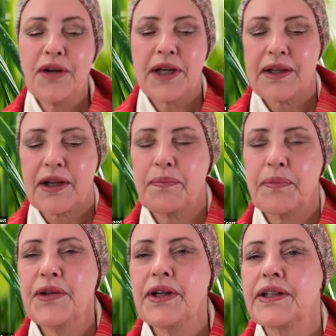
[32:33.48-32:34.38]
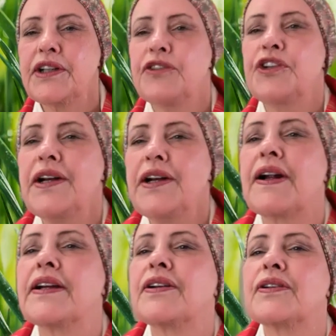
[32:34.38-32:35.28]
we'll get community
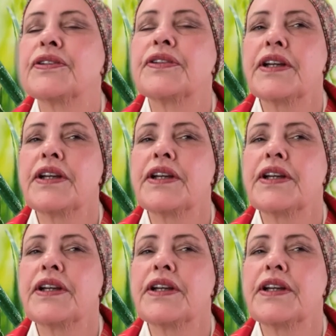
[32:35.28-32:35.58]
generators.